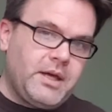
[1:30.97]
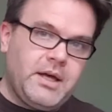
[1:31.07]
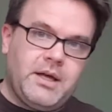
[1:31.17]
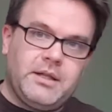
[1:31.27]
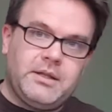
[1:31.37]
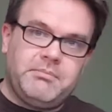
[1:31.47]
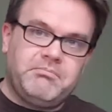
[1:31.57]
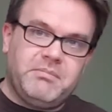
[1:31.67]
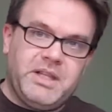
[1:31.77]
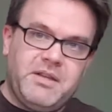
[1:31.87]
uh,
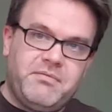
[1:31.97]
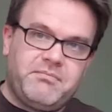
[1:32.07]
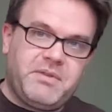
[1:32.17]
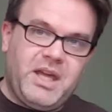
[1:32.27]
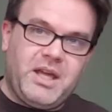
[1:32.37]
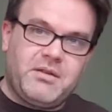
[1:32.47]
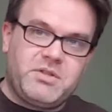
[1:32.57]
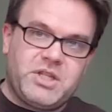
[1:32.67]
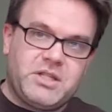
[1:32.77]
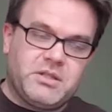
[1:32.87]
leaf
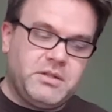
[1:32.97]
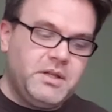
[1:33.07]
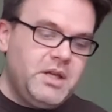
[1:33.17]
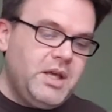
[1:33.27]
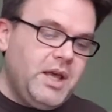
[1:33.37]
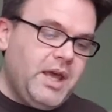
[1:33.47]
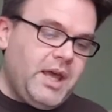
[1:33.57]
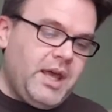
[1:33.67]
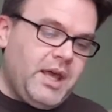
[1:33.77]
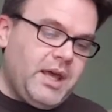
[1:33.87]
cake chisel
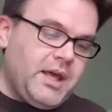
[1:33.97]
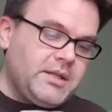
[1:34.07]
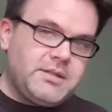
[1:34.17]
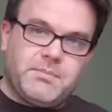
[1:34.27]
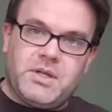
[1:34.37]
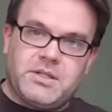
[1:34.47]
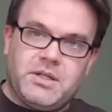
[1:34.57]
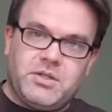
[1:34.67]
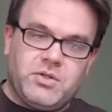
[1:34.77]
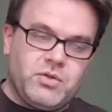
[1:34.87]
and
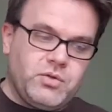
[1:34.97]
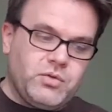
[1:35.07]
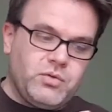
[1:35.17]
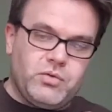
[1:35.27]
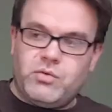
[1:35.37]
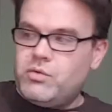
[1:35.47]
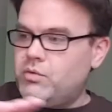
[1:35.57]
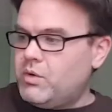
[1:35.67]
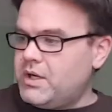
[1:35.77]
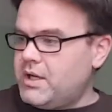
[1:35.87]
subjected it
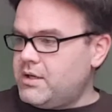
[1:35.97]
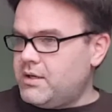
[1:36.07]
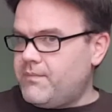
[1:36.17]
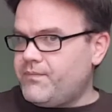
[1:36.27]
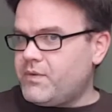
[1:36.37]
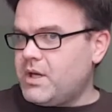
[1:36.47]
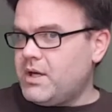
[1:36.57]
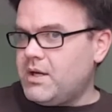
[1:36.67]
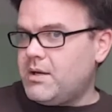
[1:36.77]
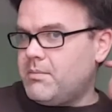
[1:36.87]
to one on,
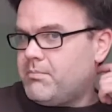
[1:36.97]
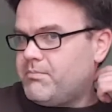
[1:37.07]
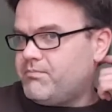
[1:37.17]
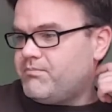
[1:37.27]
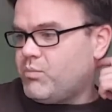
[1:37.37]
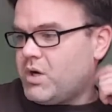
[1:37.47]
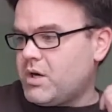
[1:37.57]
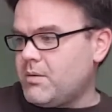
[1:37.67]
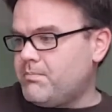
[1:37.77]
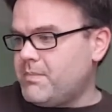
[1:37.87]
uh,
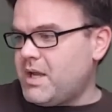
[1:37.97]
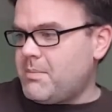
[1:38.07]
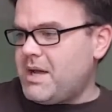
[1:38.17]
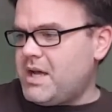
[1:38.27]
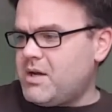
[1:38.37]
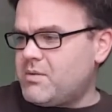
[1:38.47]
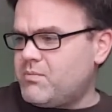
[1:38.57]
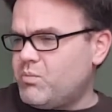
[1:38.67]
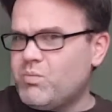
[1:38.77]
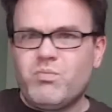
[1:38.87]
water at about
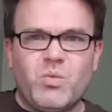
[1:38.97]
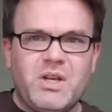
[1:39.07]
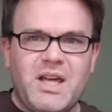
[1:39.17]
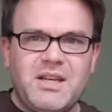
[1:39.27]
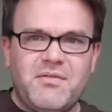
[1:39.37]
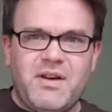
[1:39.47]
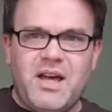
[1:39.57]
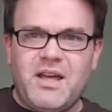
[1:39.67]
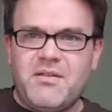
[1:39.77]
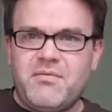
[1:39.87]

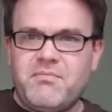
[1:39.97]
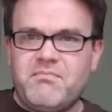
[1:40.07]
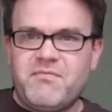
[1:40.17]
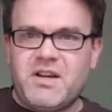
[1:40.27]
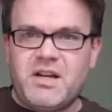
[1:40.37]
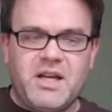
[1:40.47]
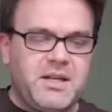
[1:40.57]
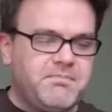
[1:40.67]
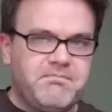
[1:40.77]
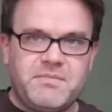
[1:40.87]
195
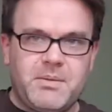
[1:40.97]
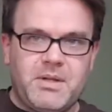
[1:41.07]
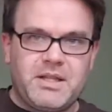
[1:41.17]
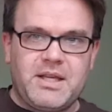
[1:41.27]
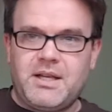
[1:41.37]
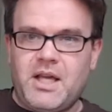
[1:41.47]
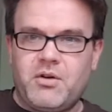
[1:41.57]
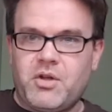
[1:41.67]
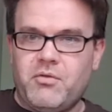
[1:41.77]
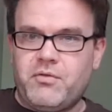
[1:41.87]
Fahrenheit, something like that. I
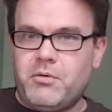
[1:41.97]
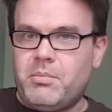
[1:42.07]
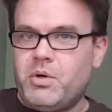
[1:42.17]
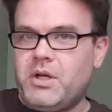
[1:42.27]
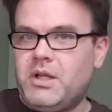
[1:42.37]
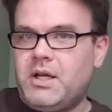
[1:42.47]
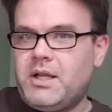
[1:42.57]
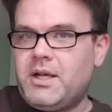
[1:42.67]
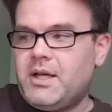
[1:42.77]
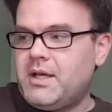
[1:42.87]
don't go full boil
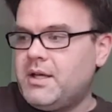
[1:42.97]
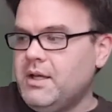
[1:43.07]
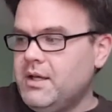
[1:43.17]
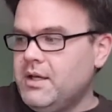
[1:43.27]
on uh,